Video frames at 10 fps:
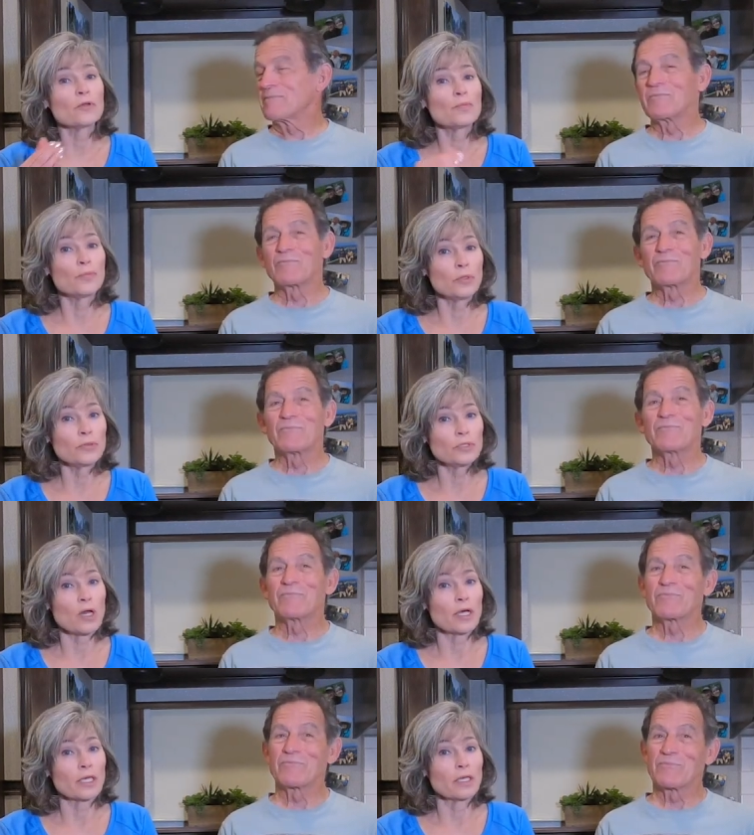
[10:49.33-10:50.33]
Speaker 1: you're
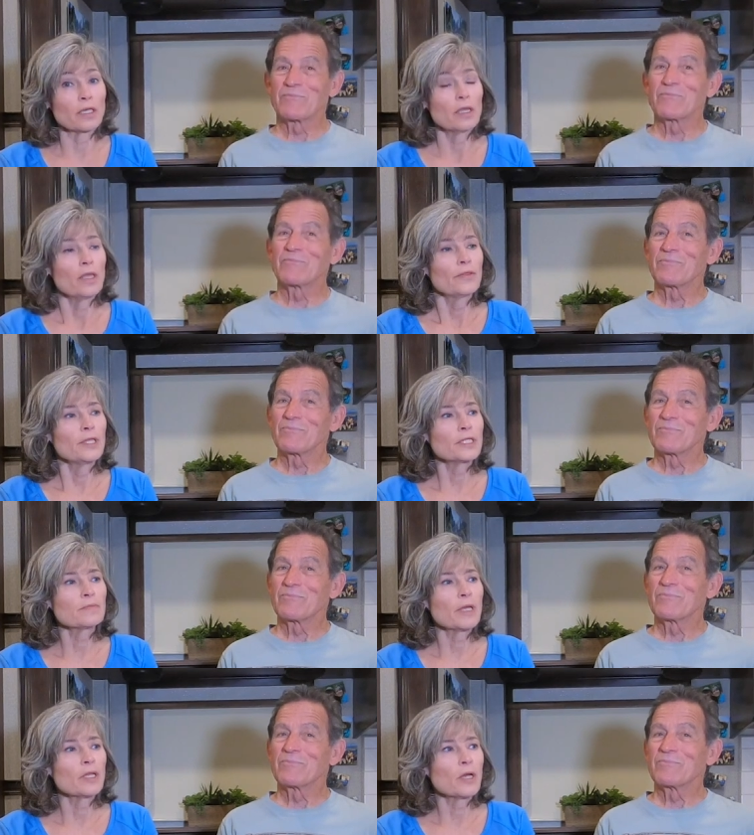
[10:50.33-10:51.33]
boondocking, this
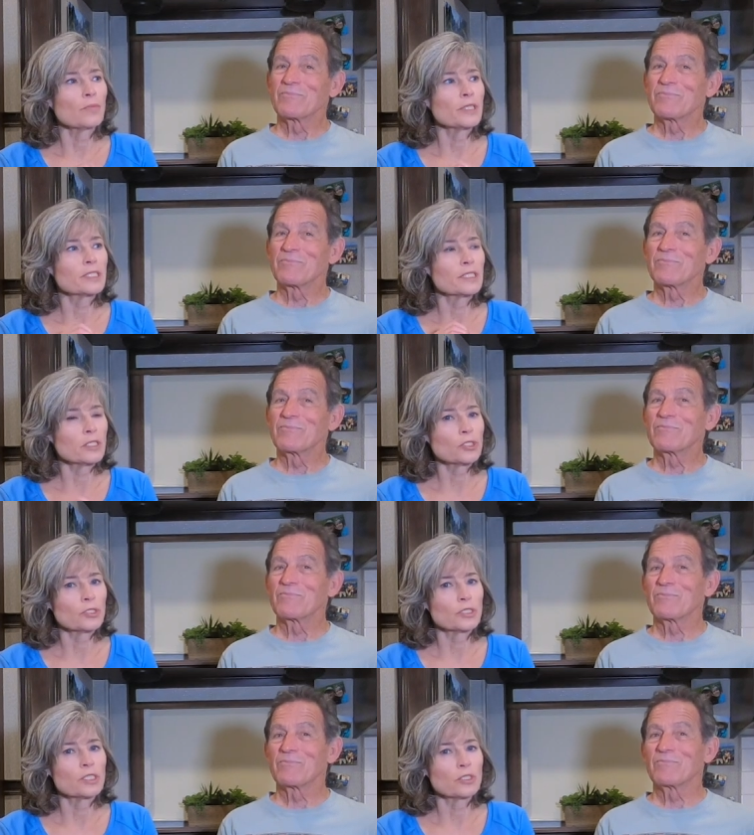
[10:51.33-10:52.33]
may not be such a
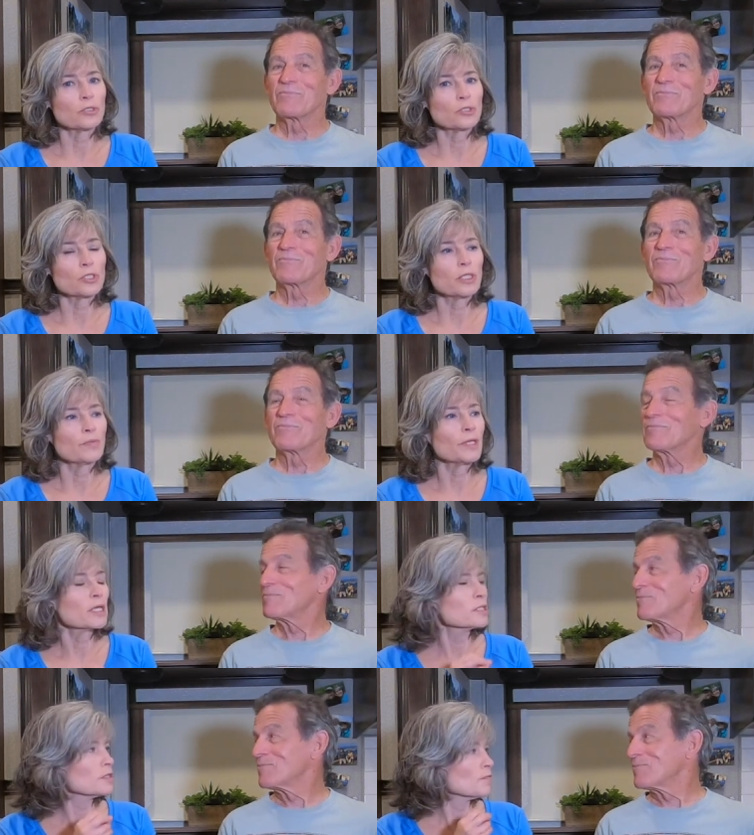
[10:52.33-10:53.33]
good solution
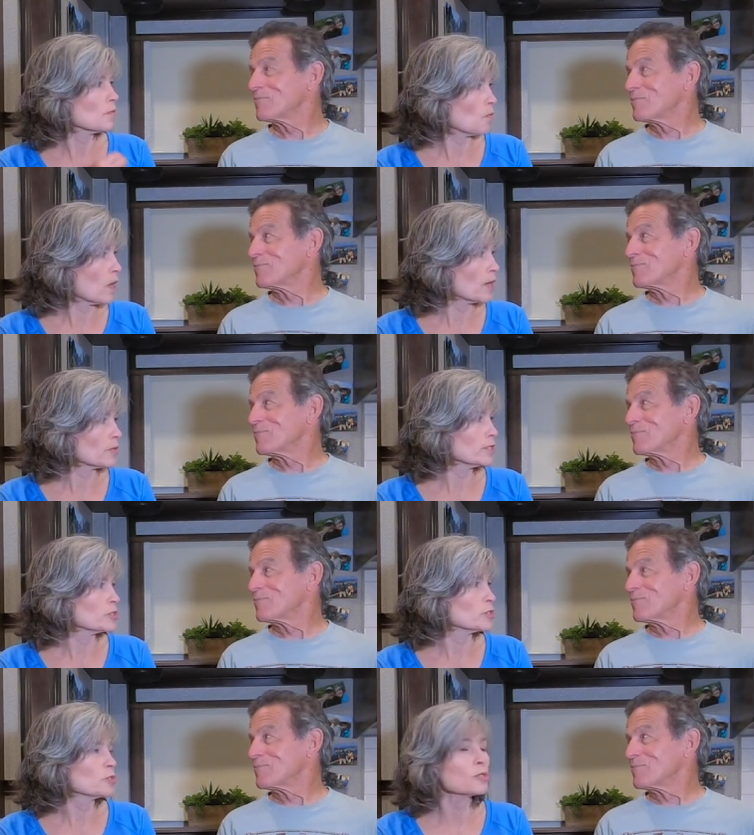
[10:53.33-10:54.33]
because of the water
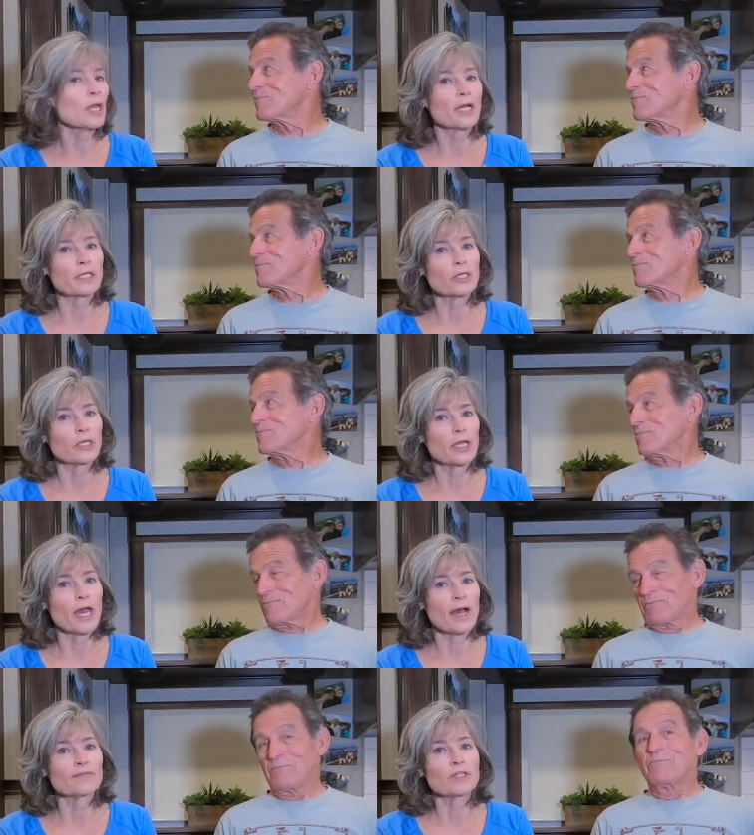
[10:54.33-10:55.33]
issue. You're likely going to
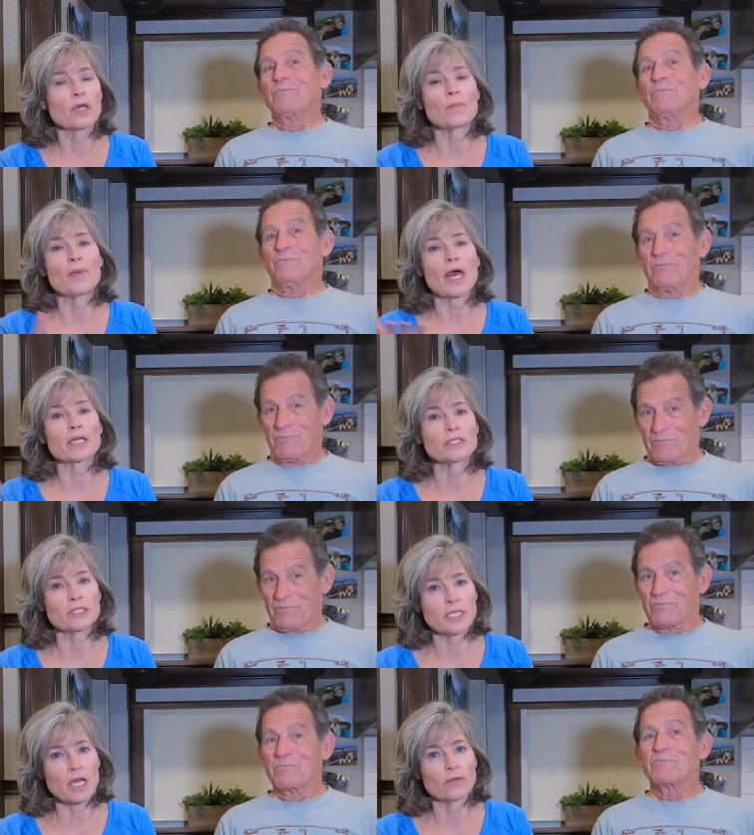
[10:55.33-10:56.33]
have to come back into
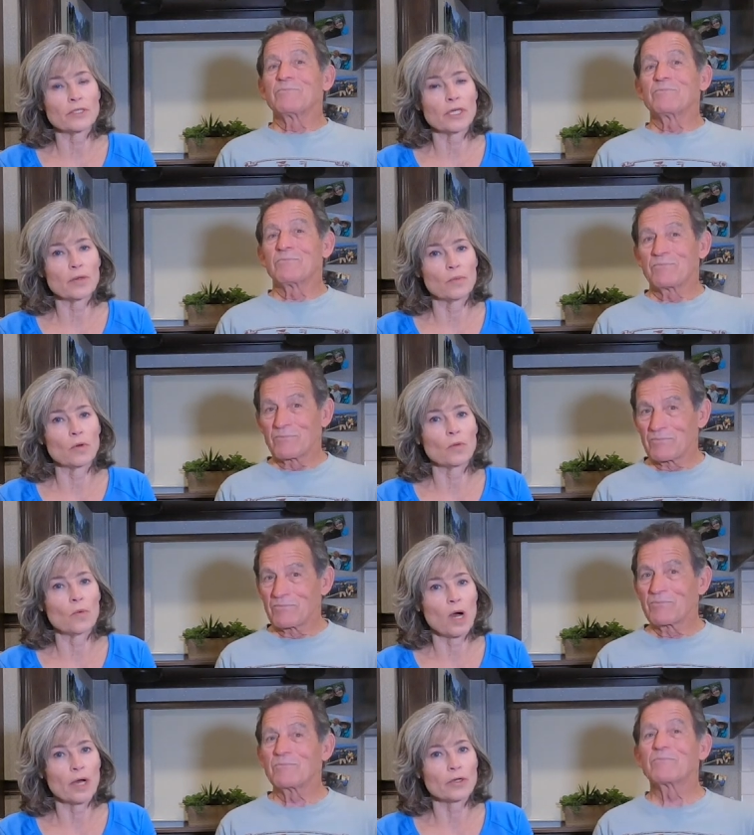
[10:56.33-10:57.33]
town to get more
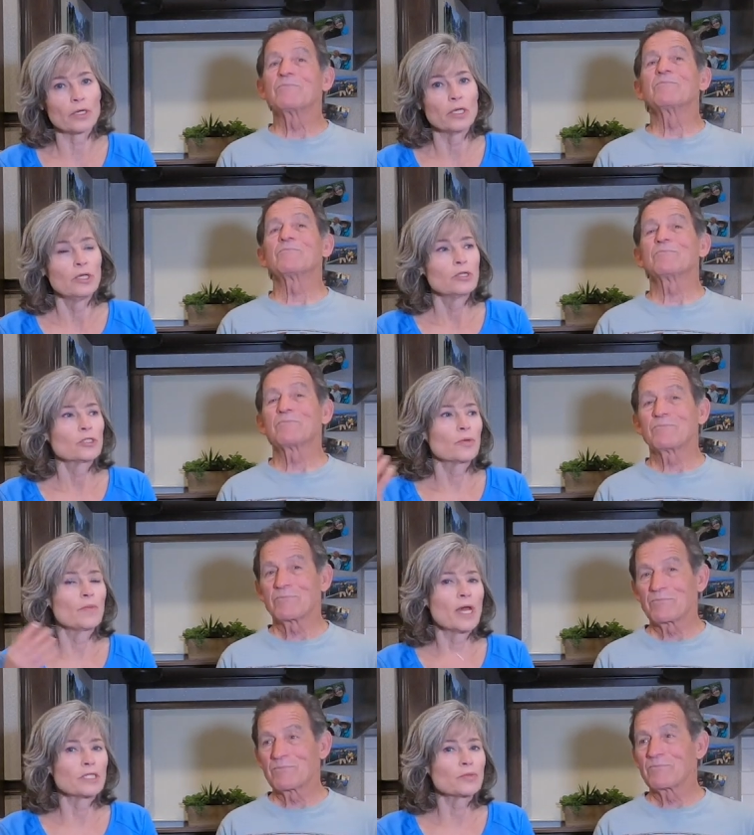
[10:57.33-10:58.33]
water. Mm-hmm. So a
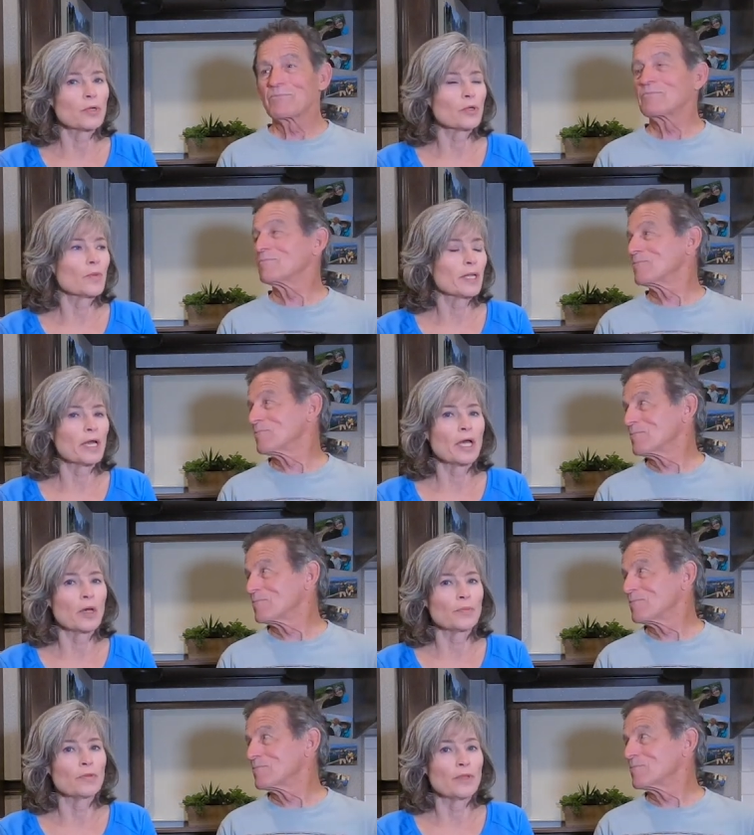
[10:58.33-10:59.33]
macerator may not
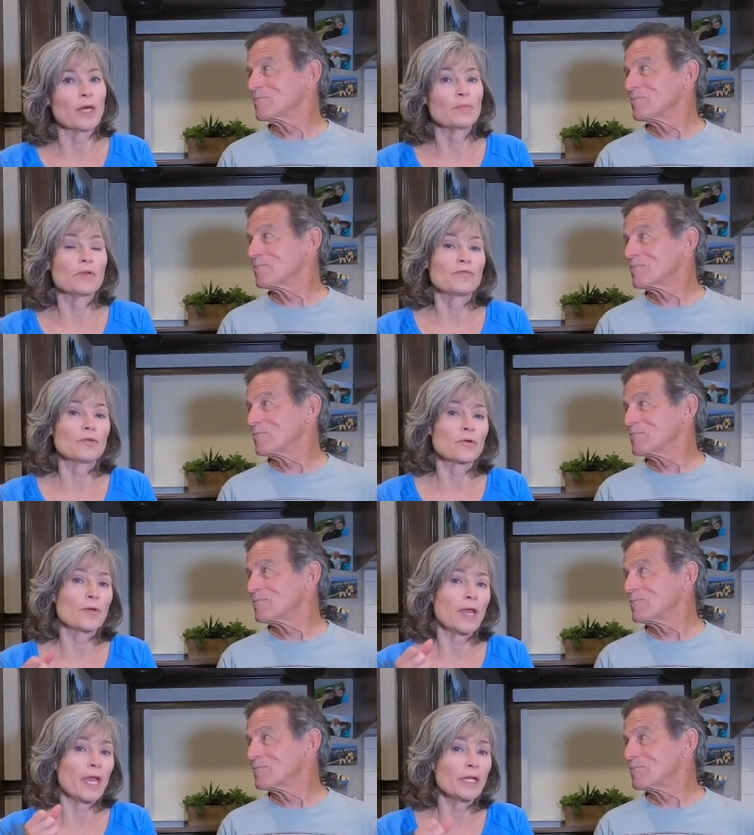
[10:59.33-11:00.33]
help you then. But if
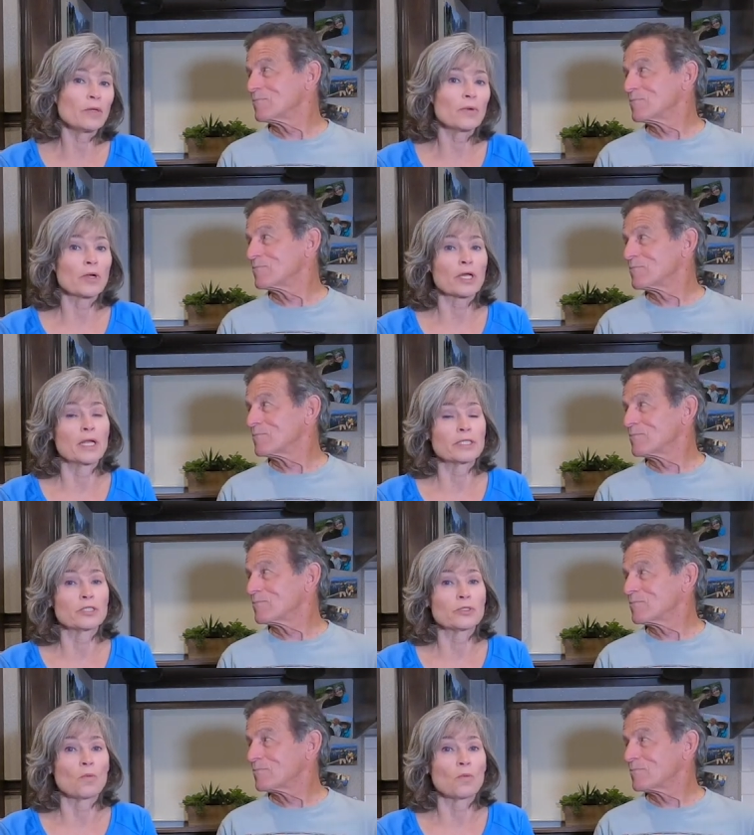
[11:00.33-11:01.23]
you're anywhere connected